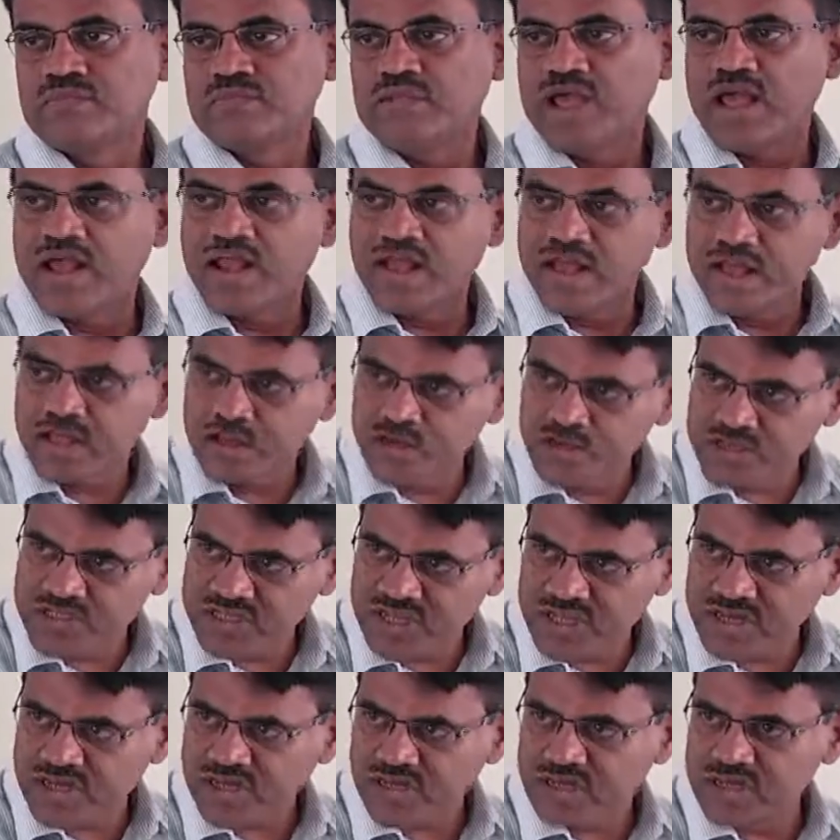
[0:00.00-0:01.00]
Can I use
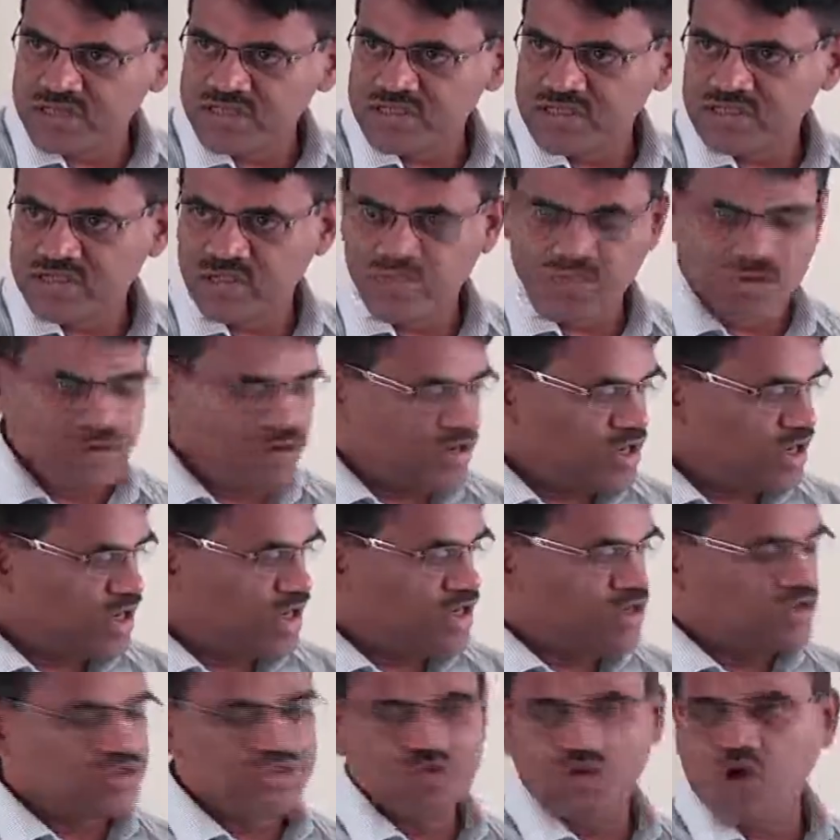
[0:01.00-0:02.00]
it as a
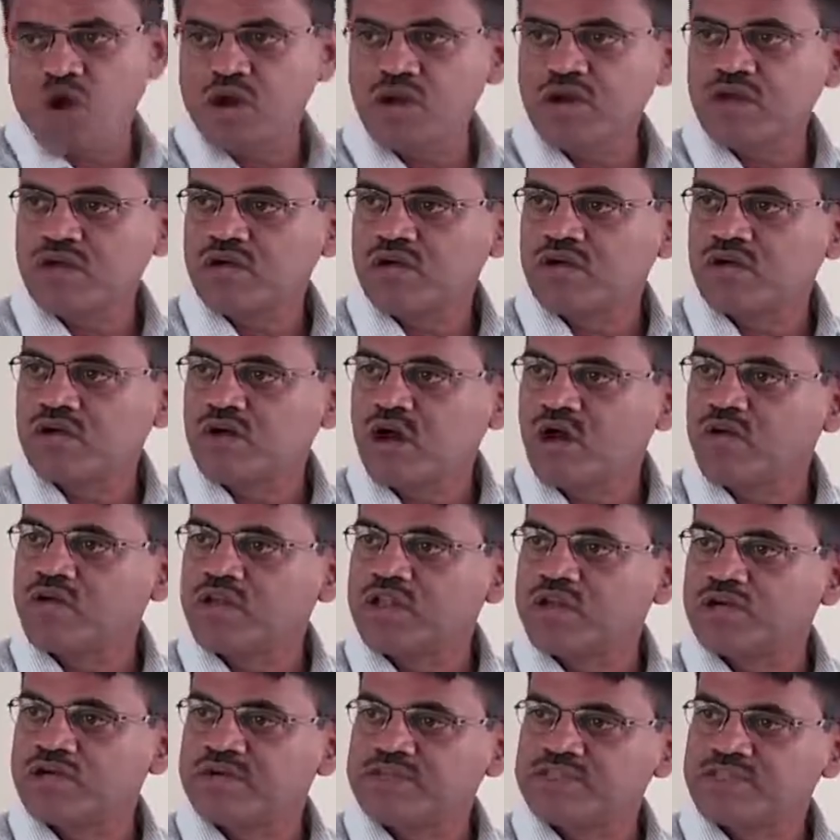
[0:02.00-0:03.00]
subroutine to sort? How will
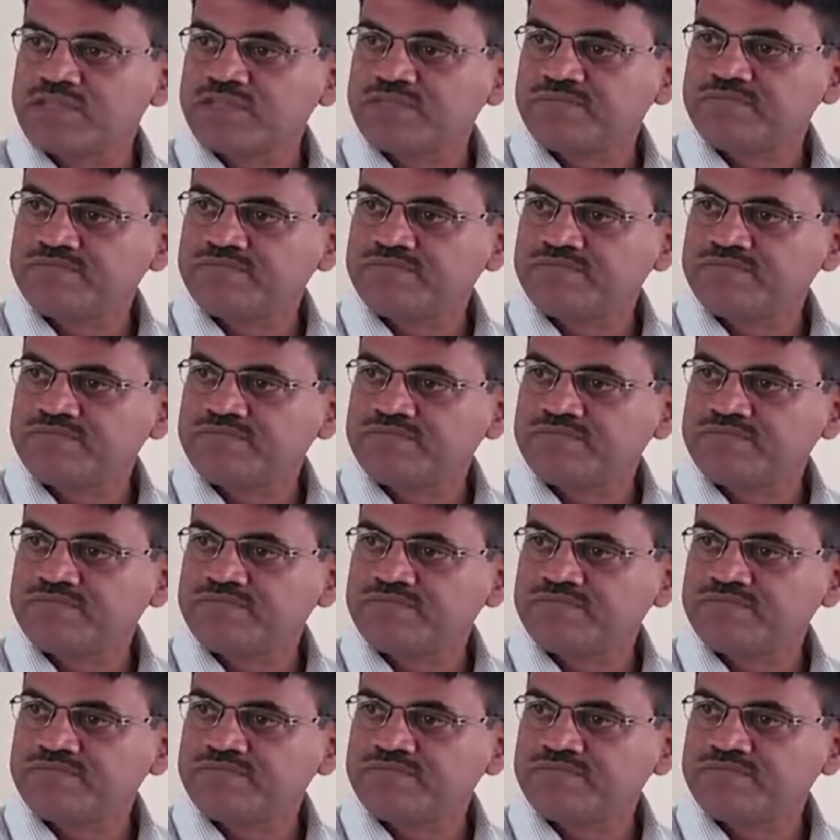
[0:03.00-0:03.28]
you use it?